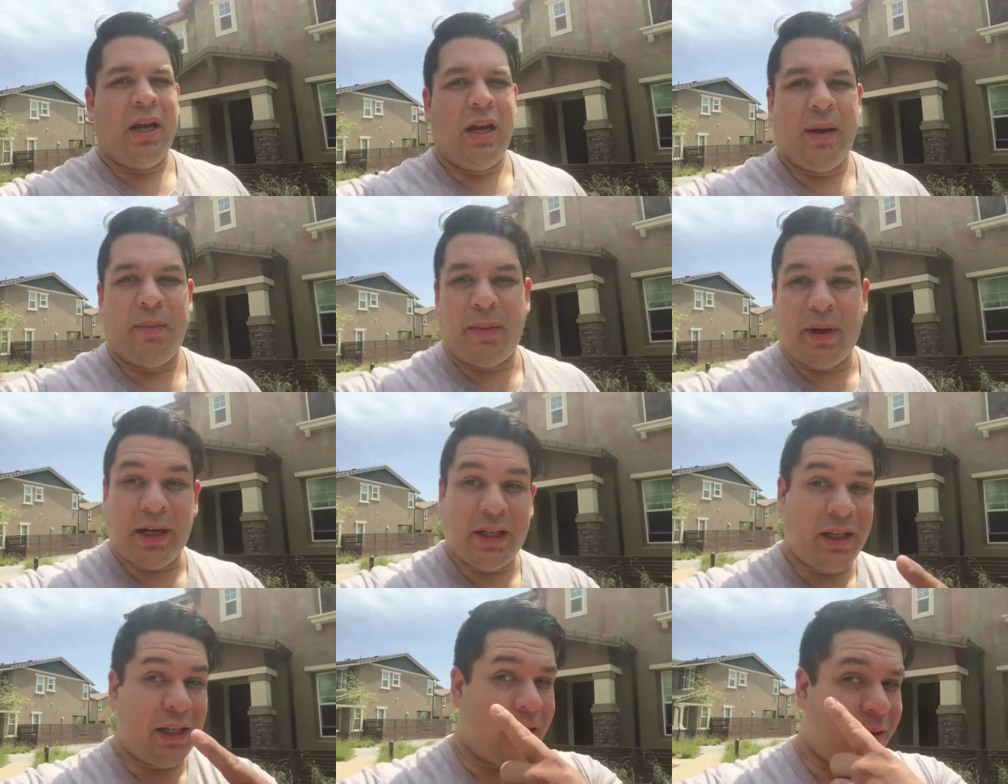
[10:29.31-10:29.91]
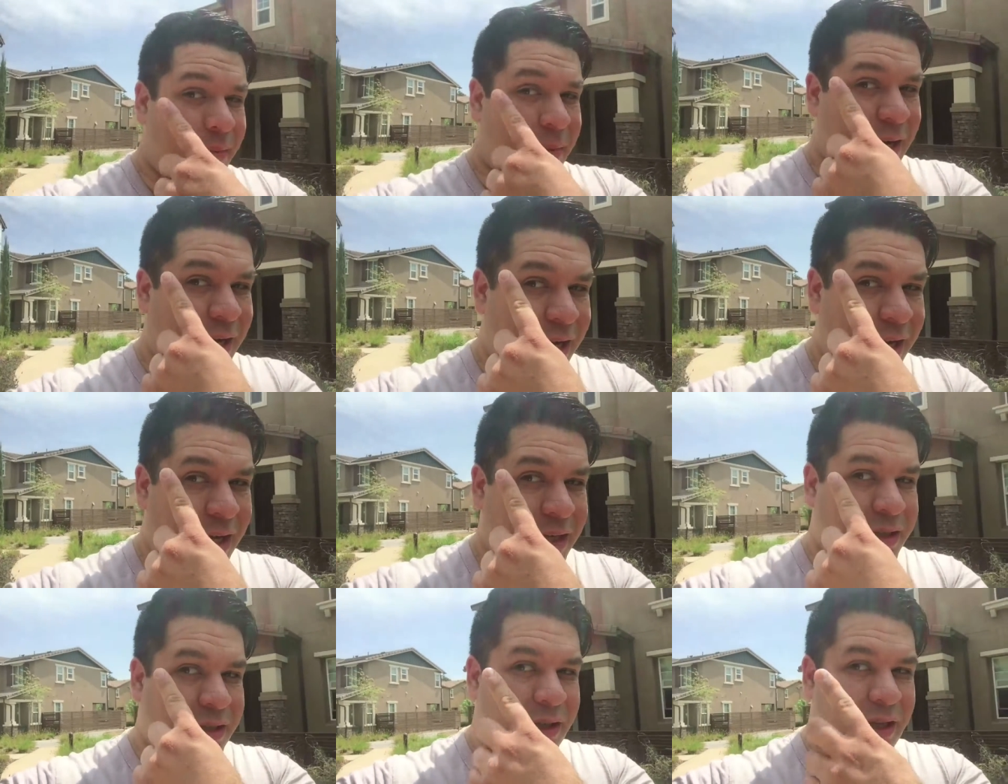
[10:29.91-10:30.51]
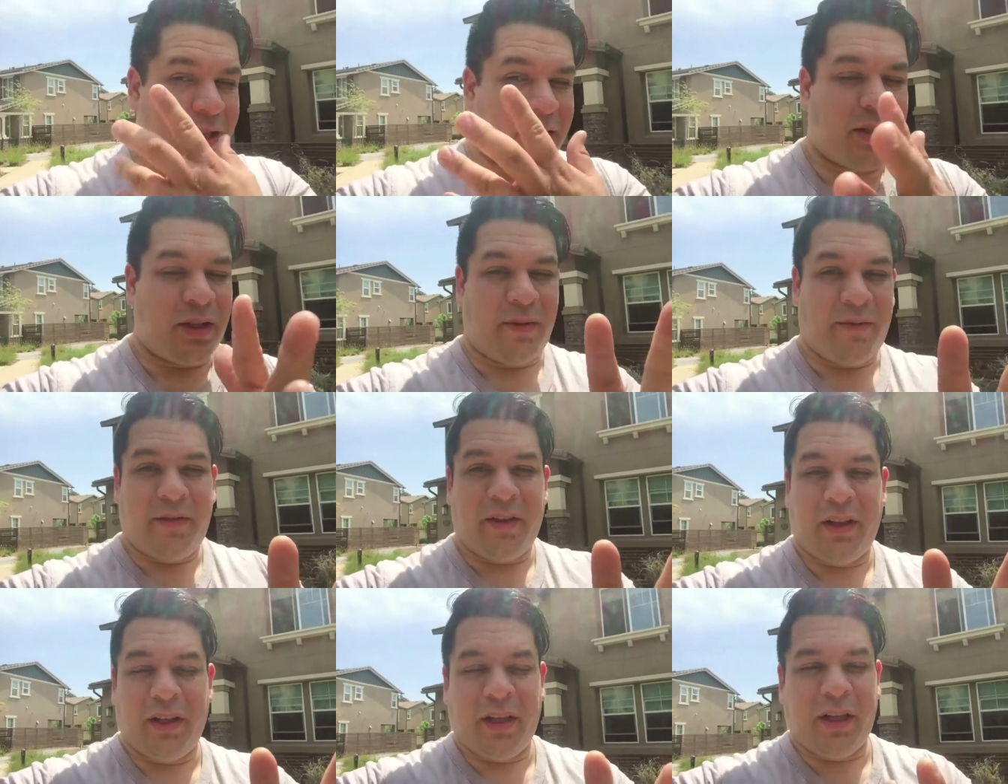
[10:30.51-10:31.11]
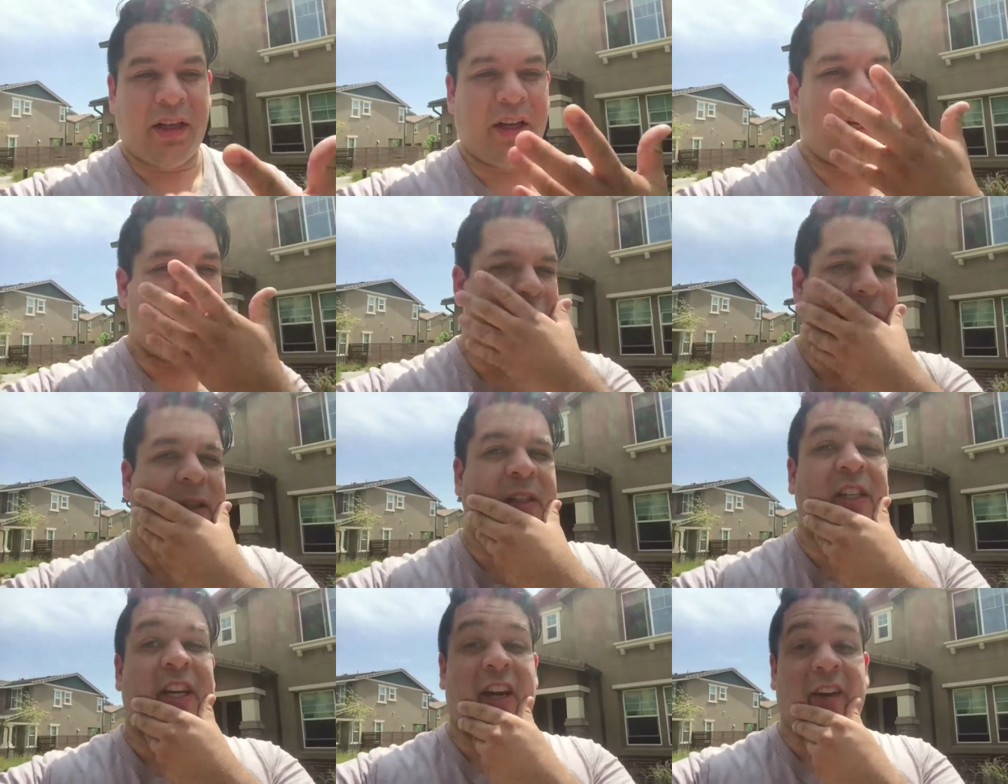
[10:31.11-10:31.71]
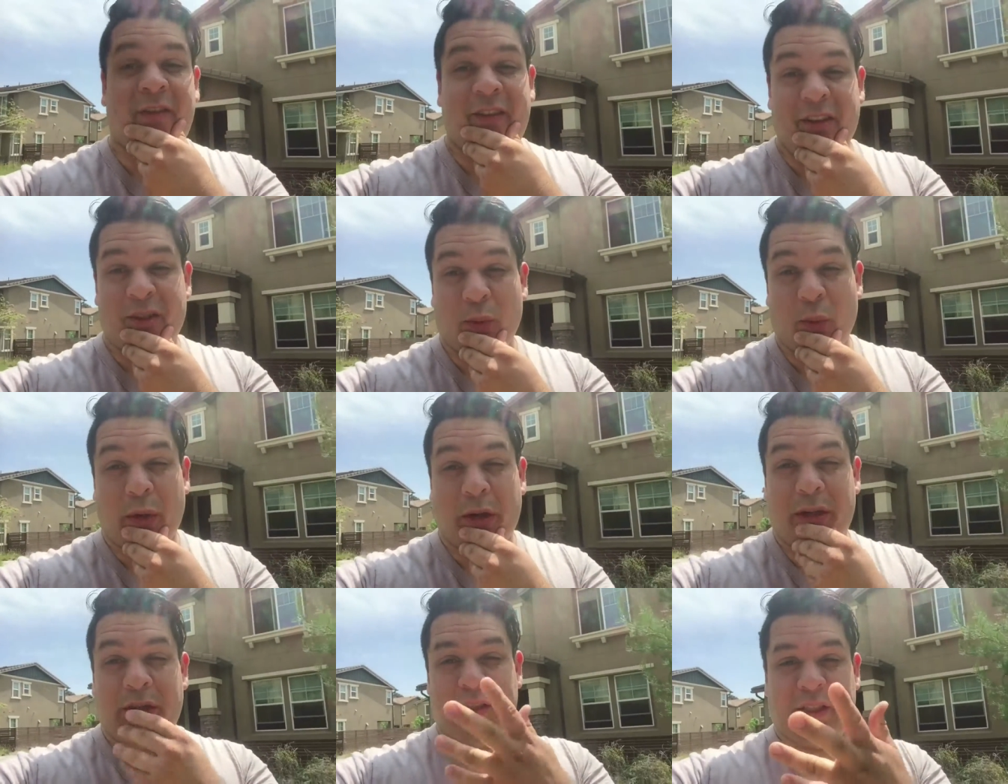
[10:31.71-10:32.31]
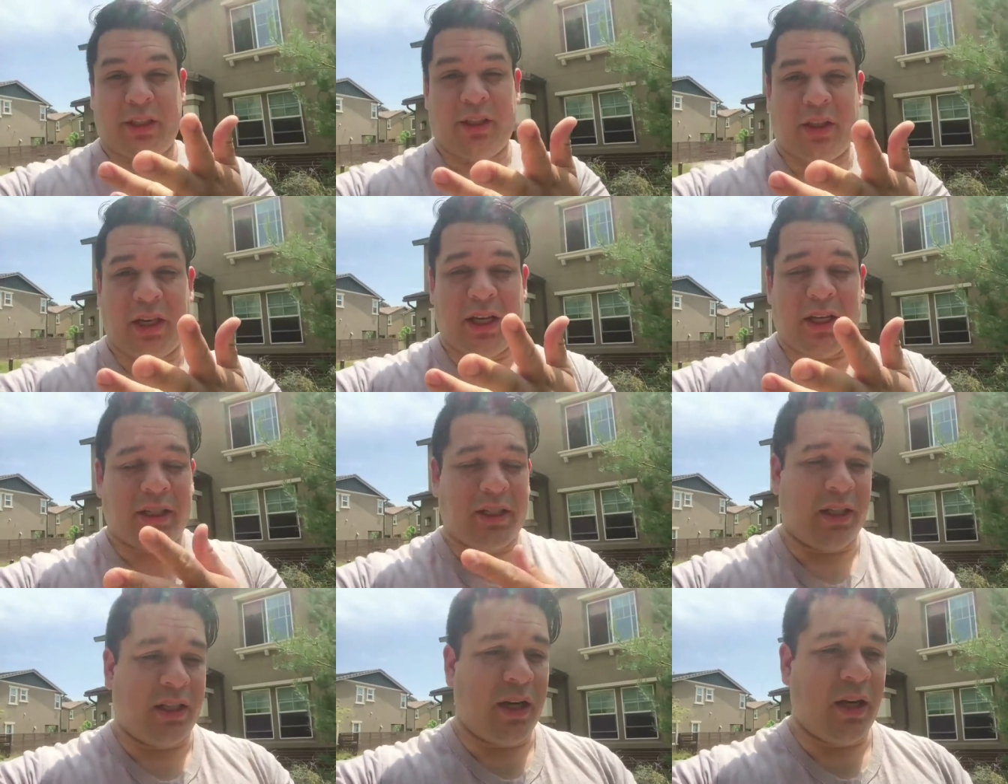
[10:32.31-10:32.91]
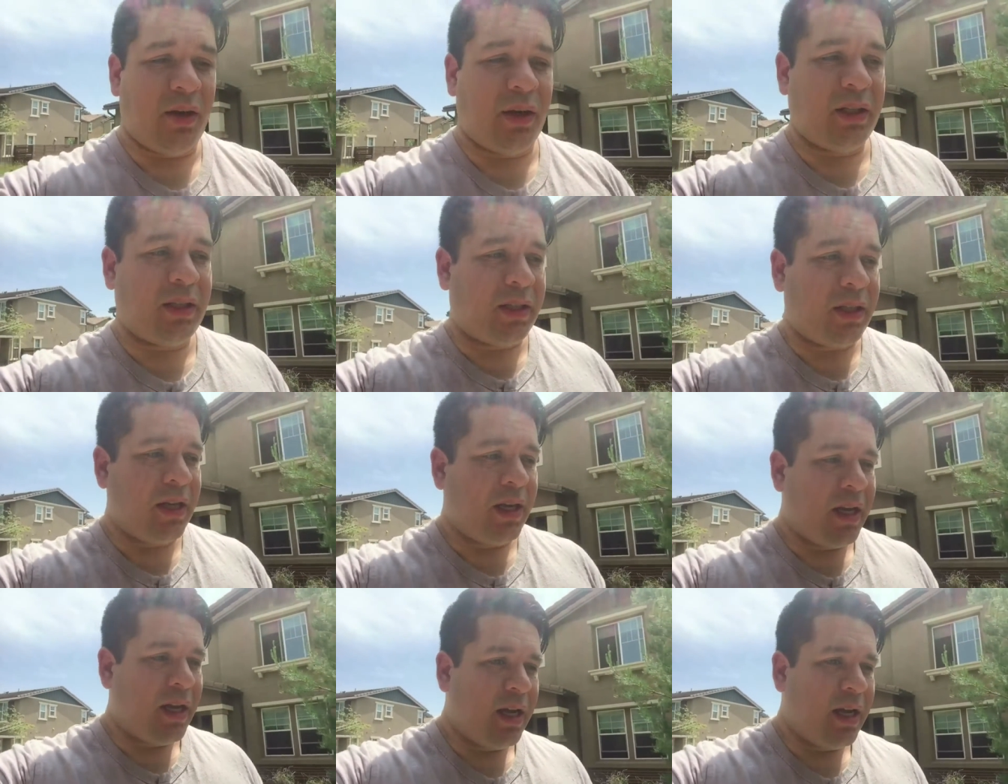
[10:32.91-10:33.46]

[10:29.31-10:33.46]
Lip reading: But I did cut my hair yesterday, so I'm feeling good, shaved as well, as you guys can notice.